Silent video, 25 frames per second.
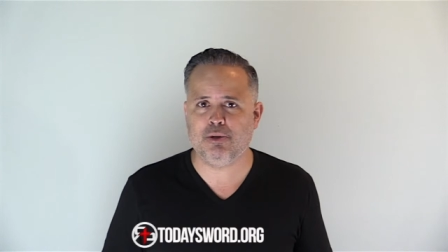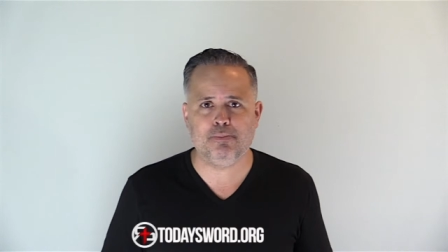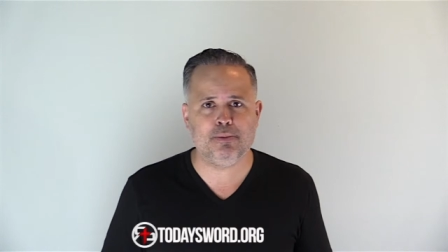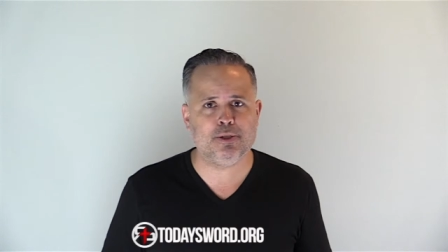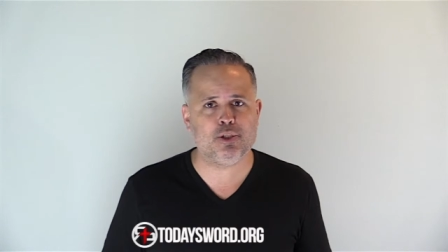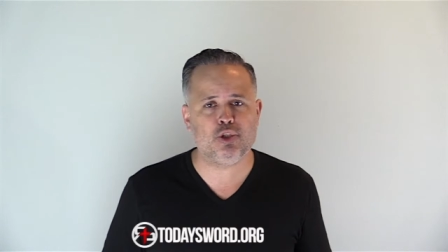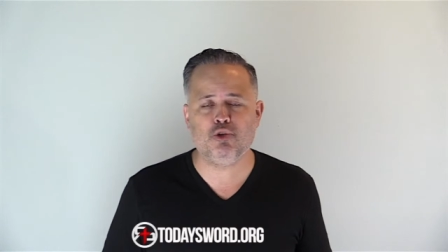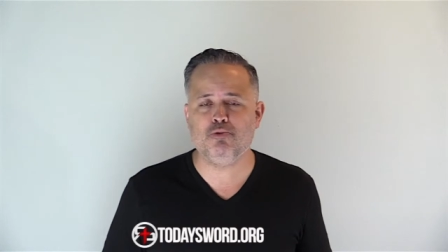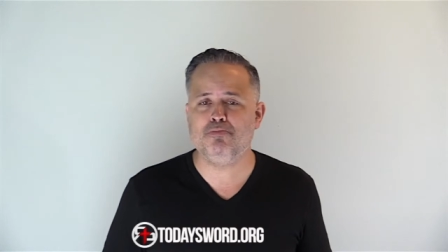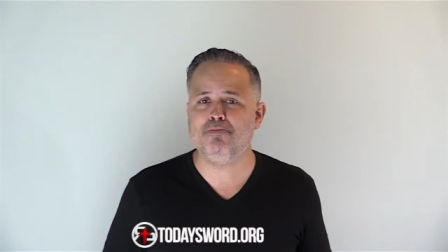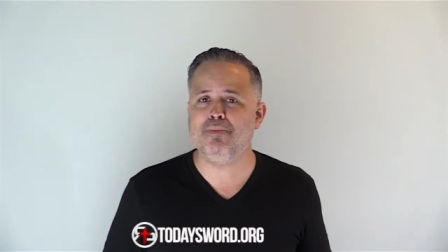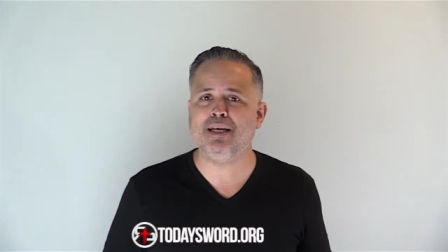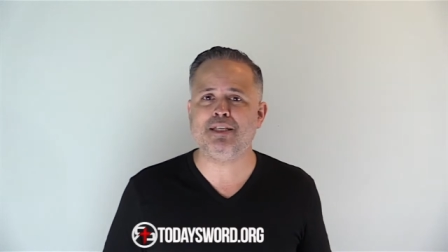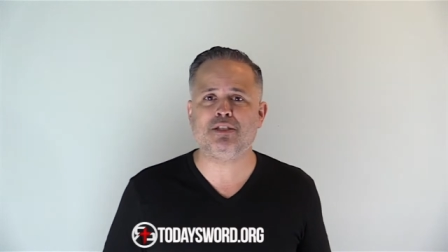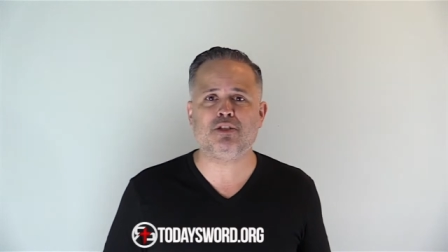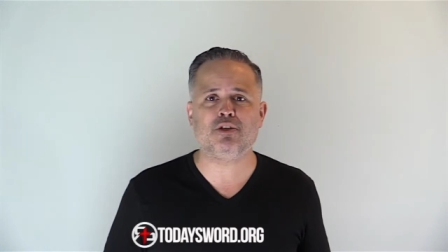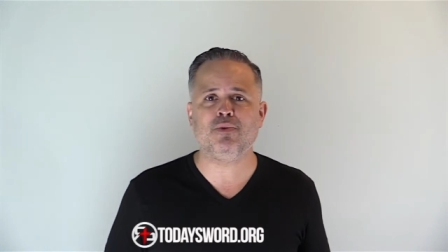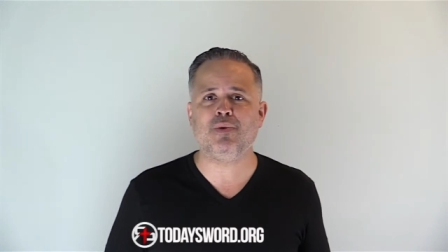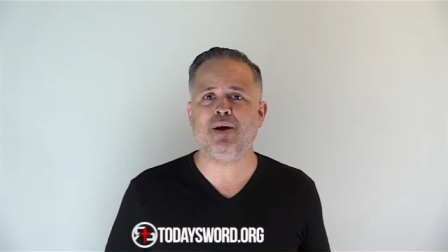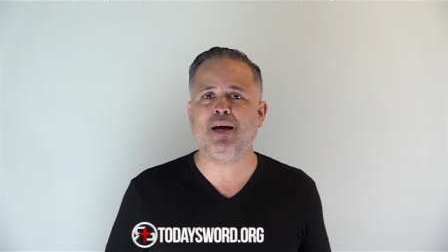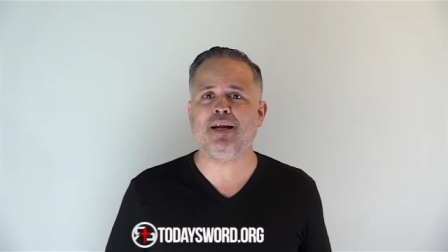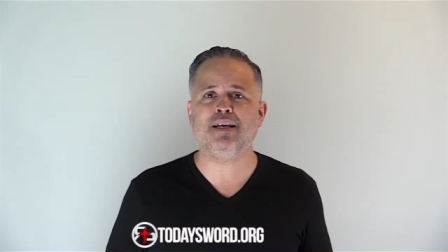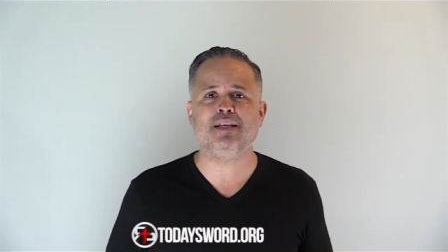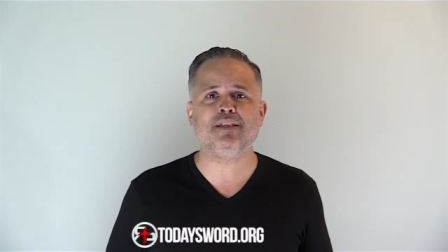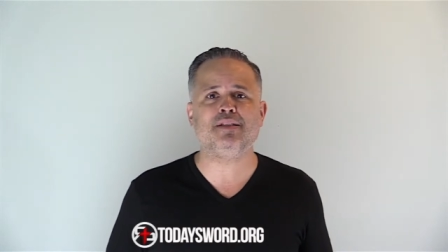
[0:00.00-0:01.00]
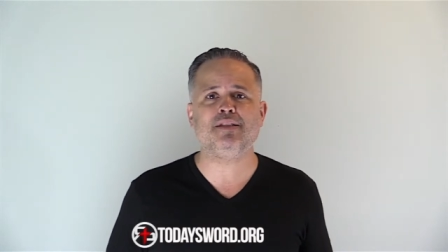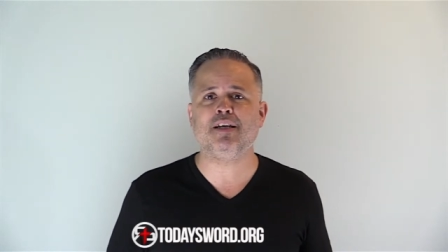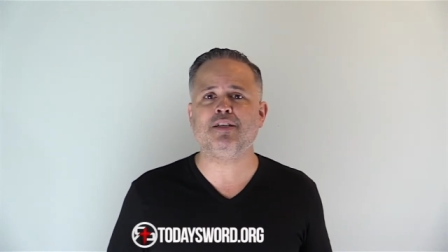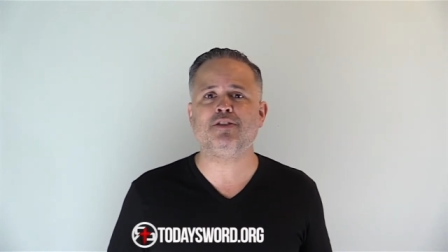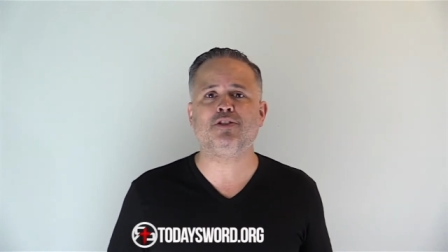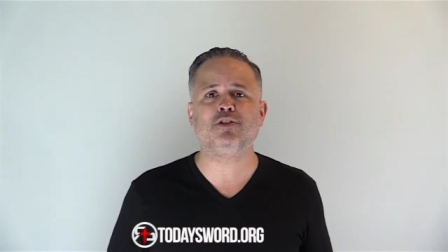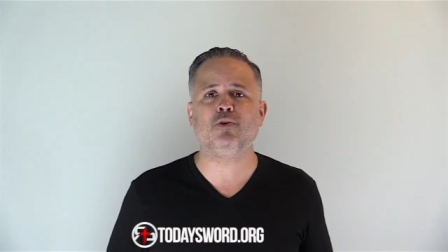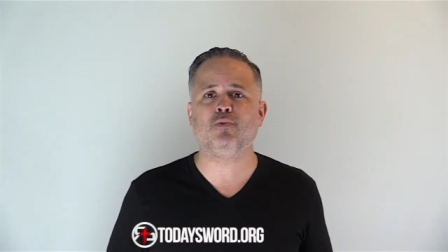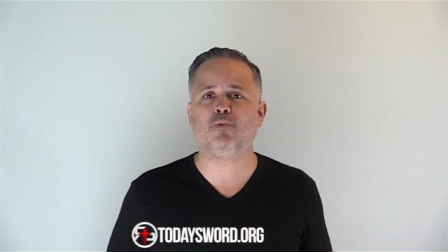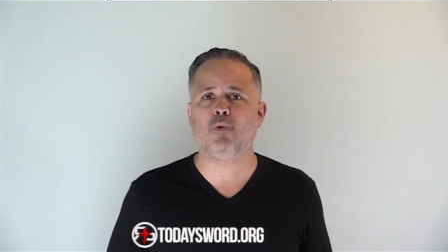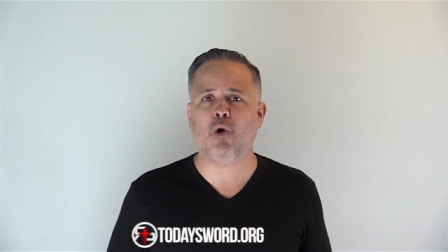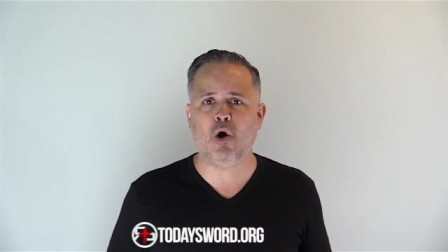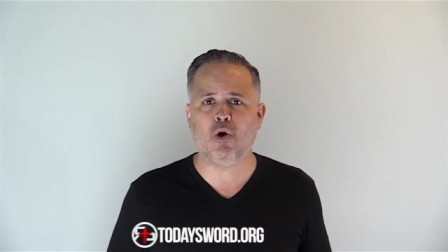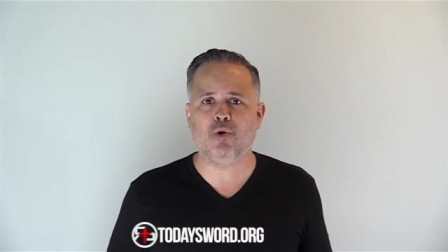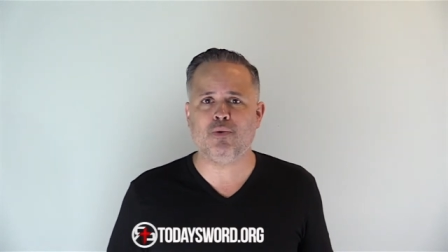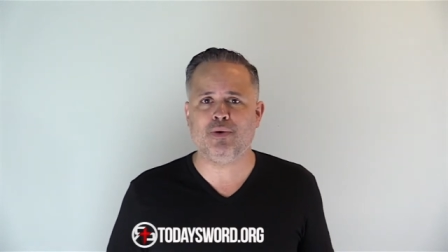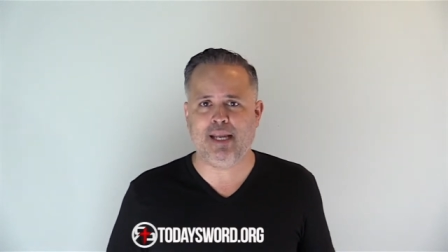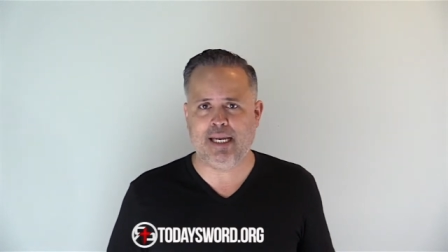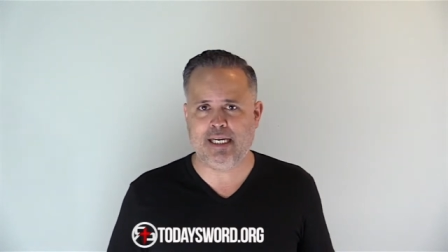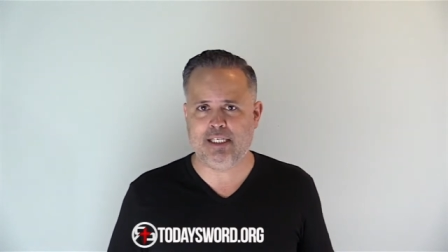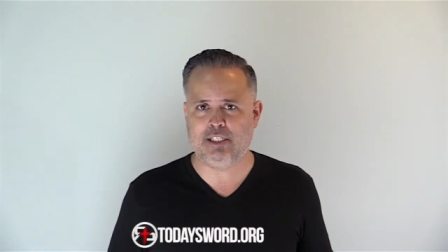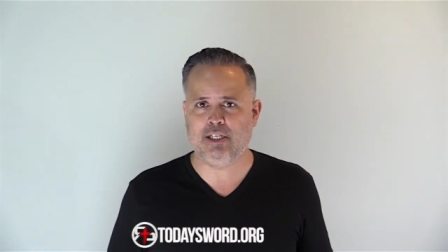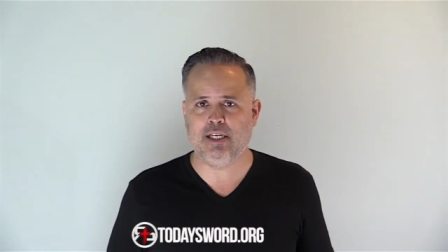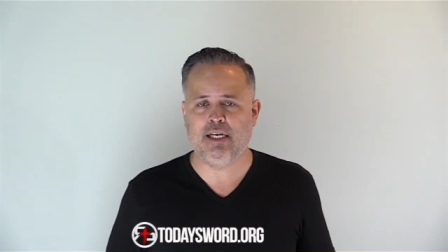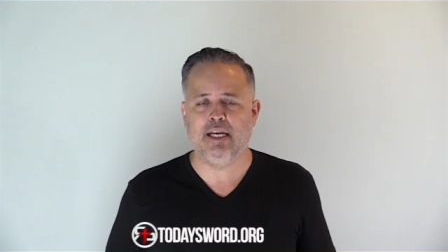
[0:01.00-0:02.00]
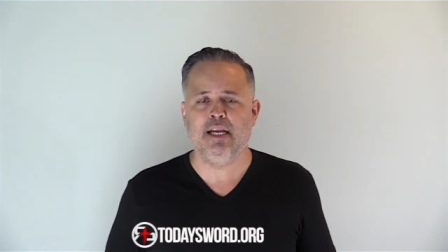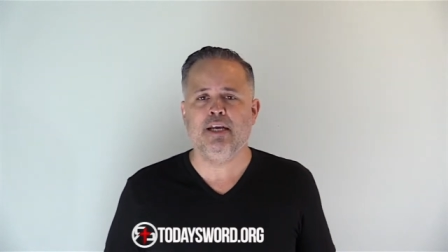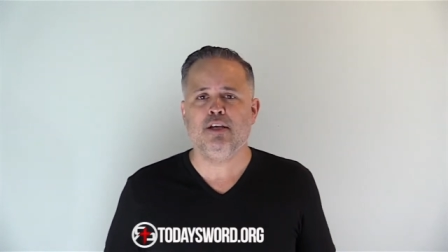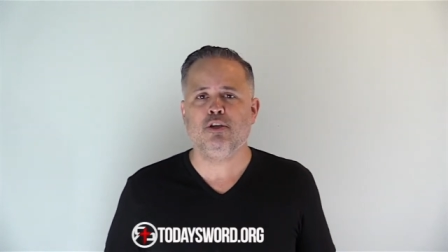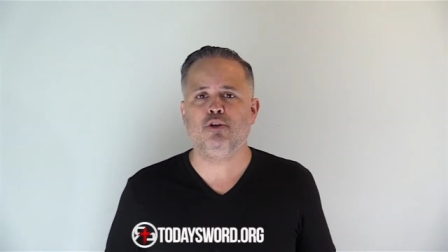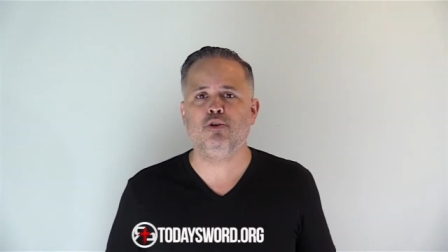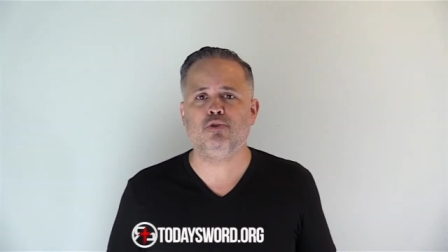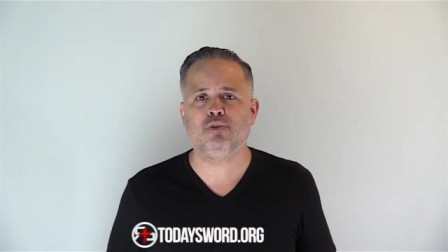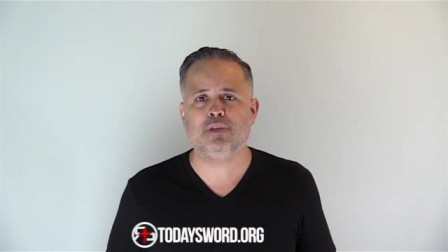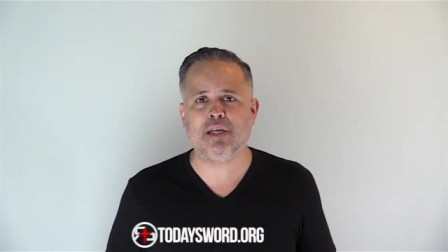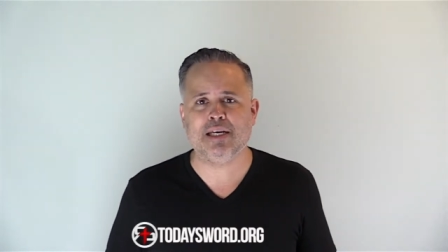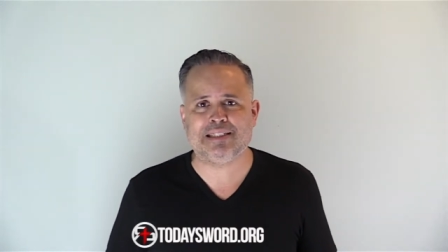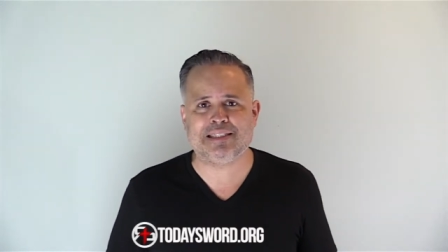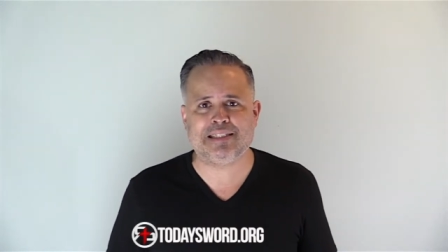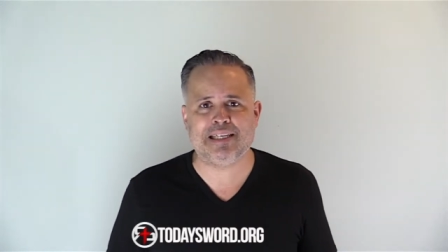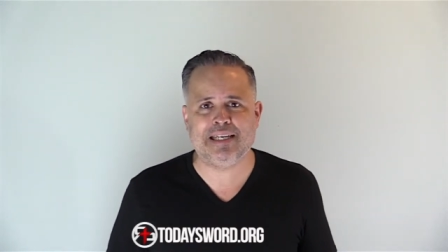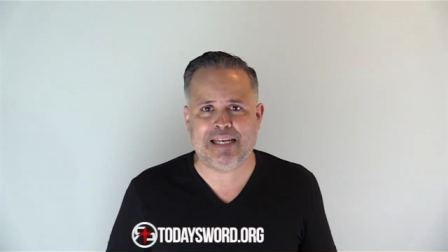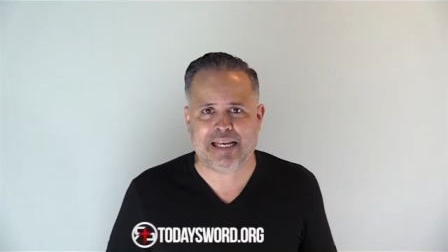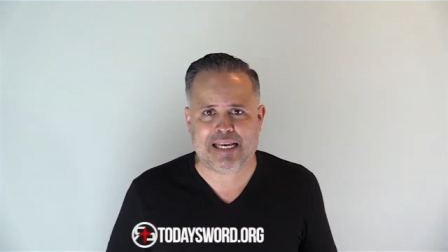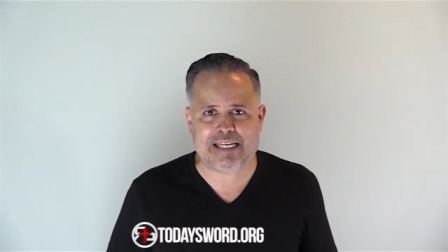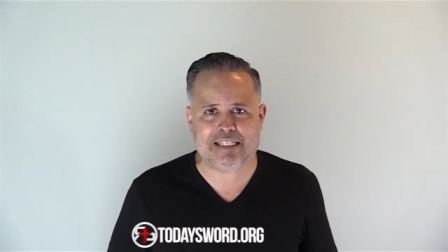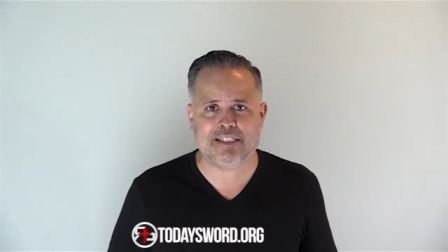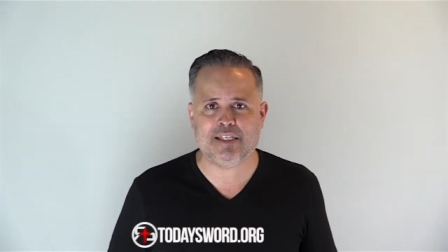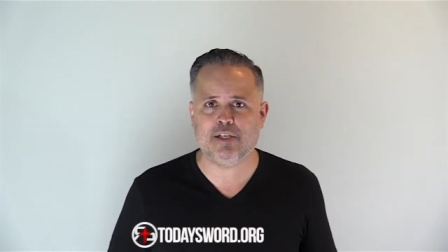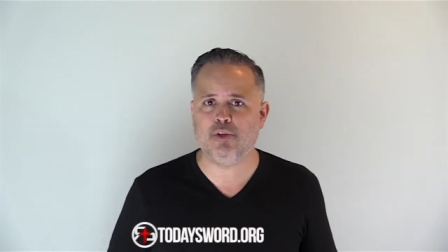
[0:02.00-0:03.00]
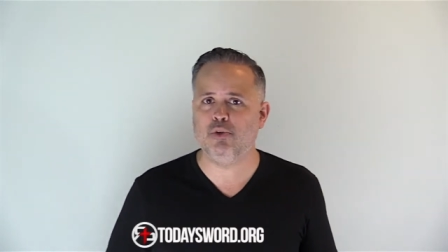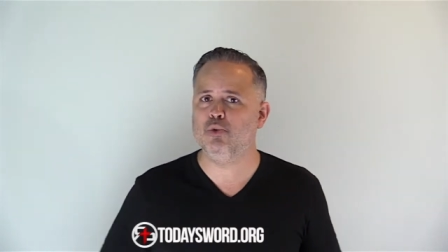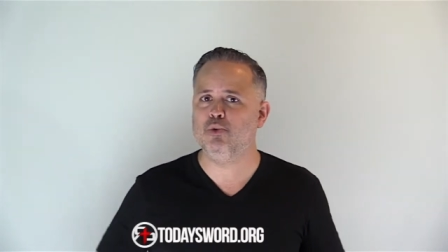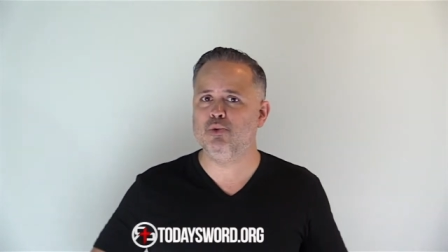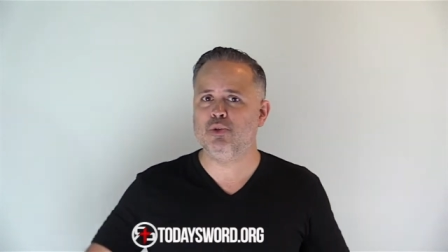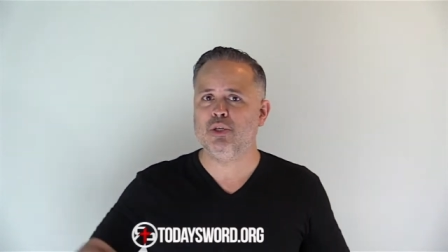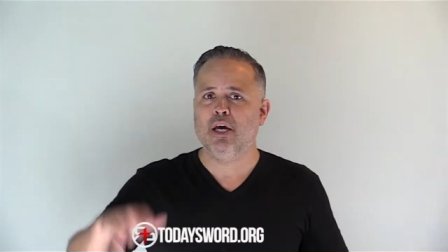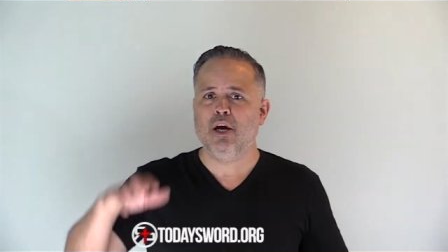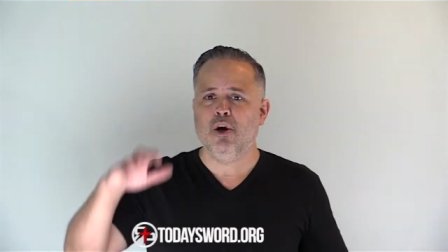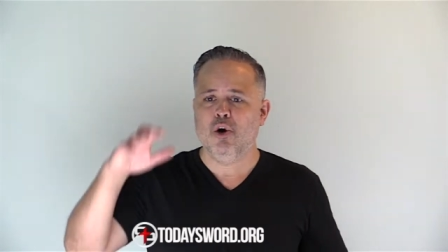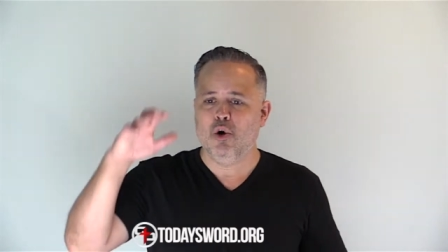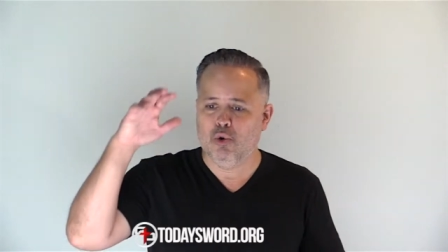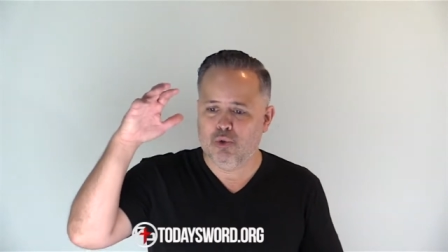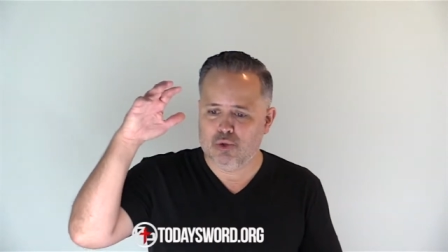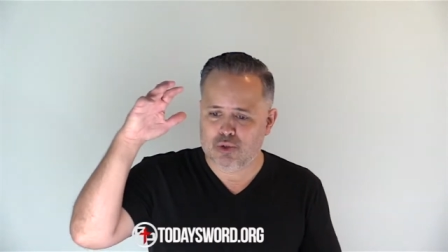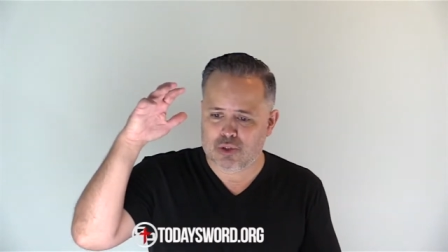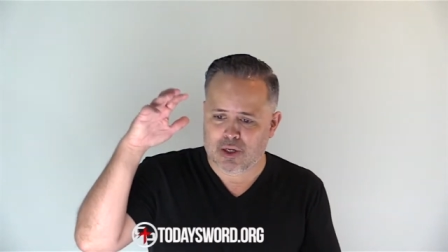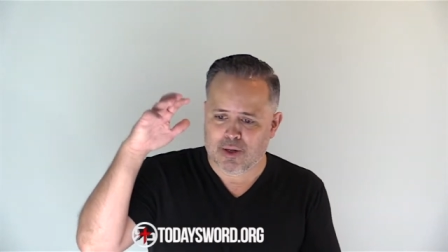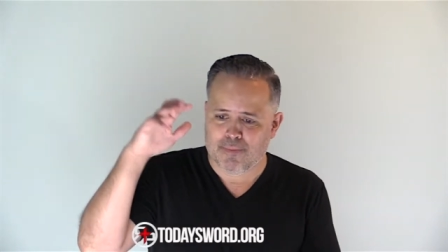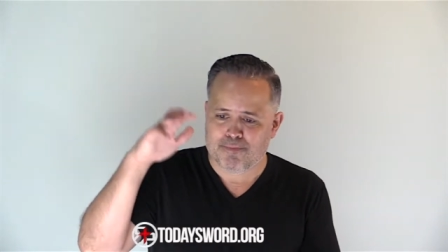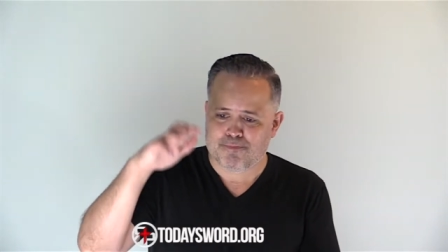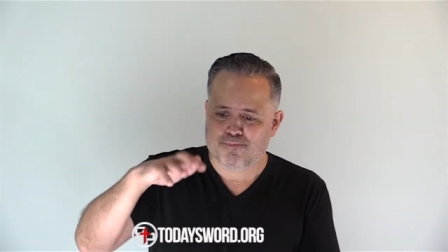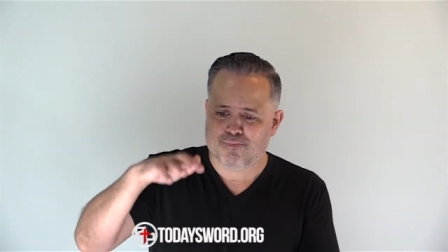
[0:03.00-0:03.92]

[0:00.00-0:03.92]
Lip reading: but you messed around and touched the wrong nation. You touched a nation whose